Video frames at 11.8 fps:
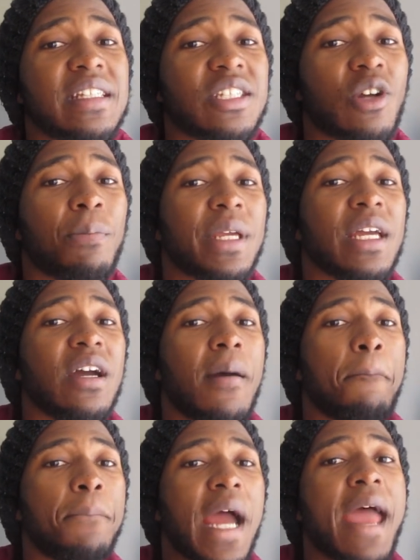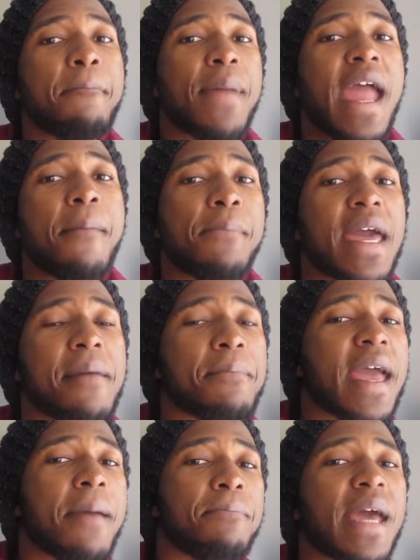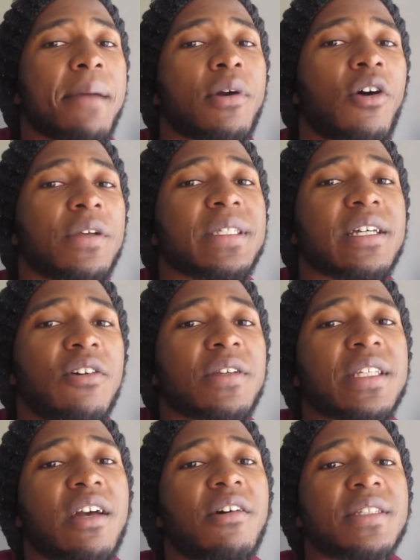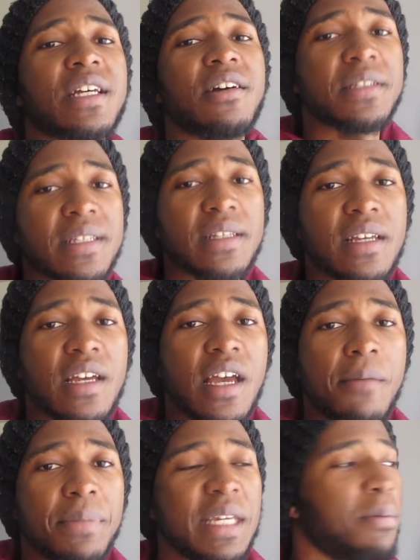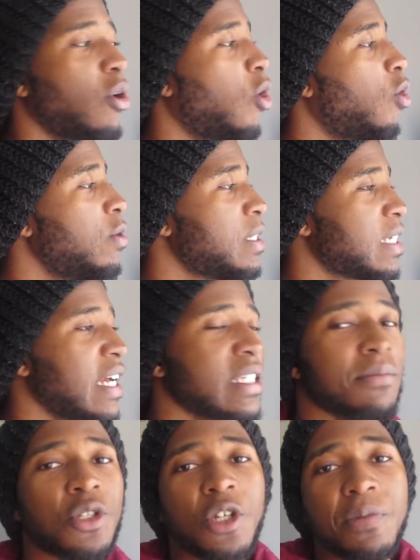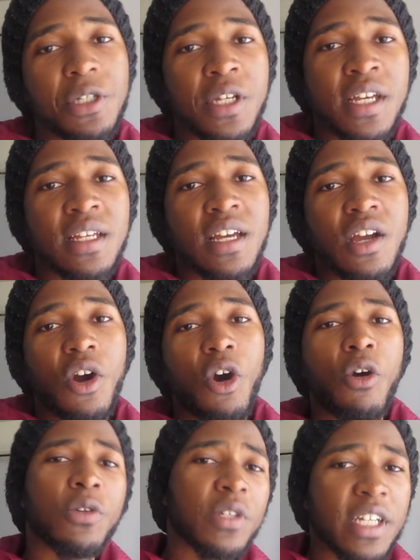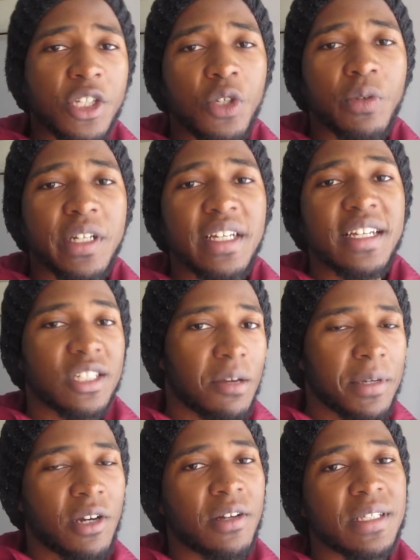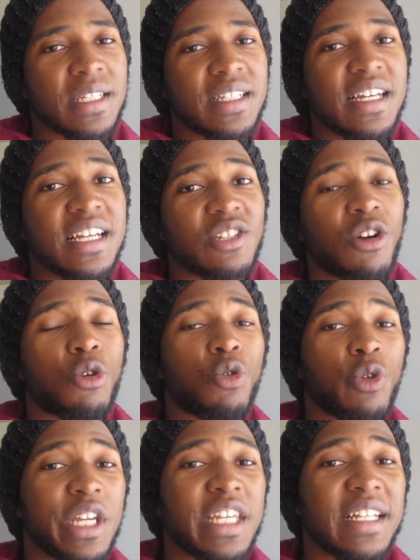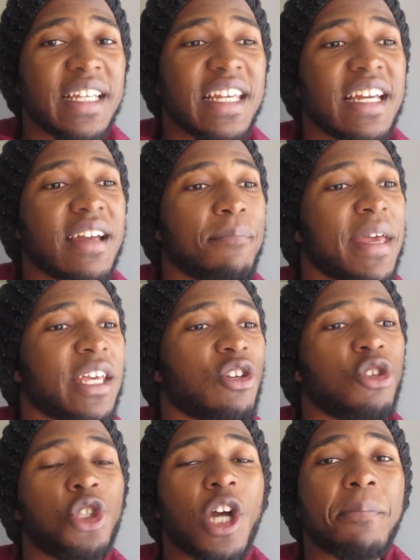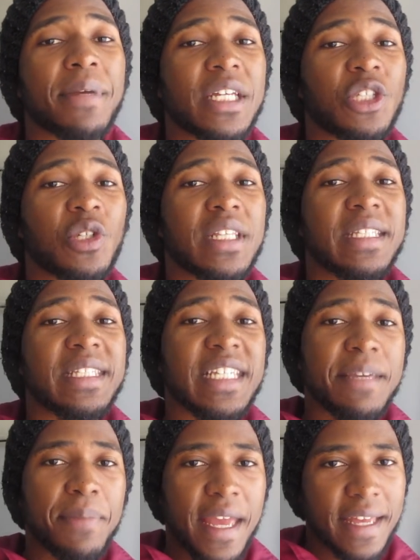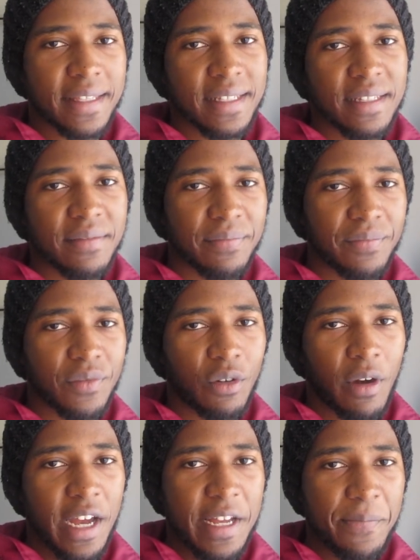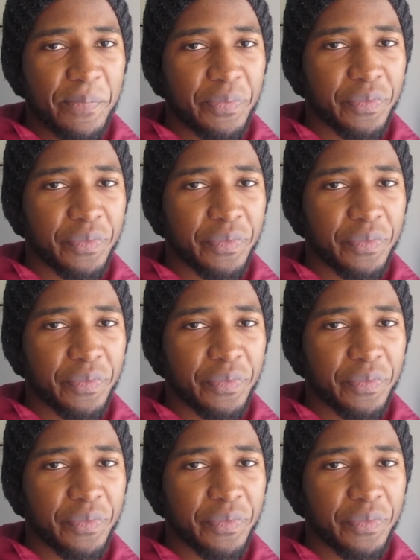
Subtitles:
It's going to be bam, bam, bam, bam, bam, constant, constant, constant, constant. People always saying some stupid shit, always looking at you weird. It's going to be constant. It's going to really make you jump into the deep end, right?